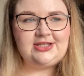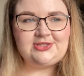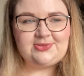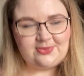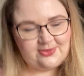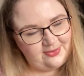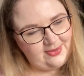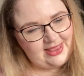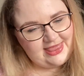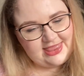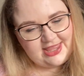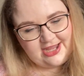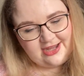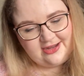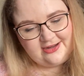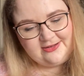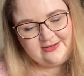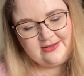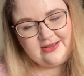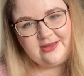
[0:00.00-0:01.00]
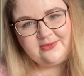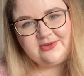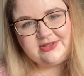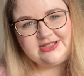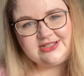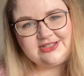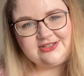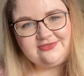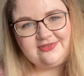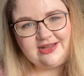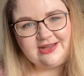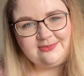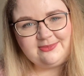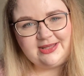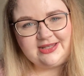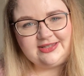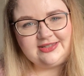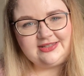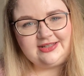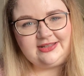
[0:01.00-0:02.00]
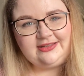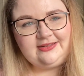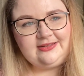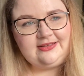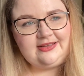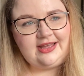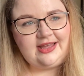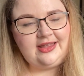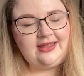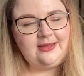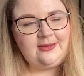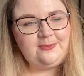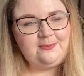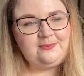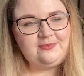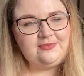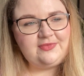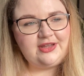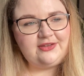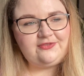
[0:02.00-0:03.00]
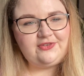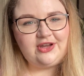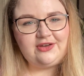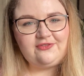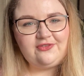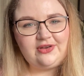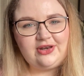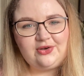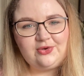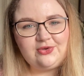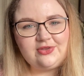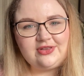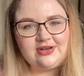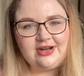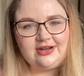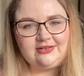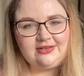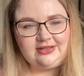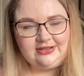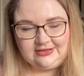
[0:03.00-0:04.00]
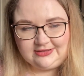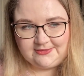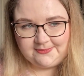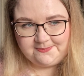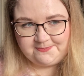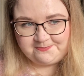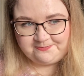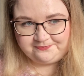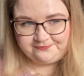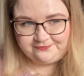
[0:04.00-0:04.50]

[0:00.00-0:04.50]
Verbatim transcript: So we went there. I wanted to recommend it um, if you're ever in Northern Ireland.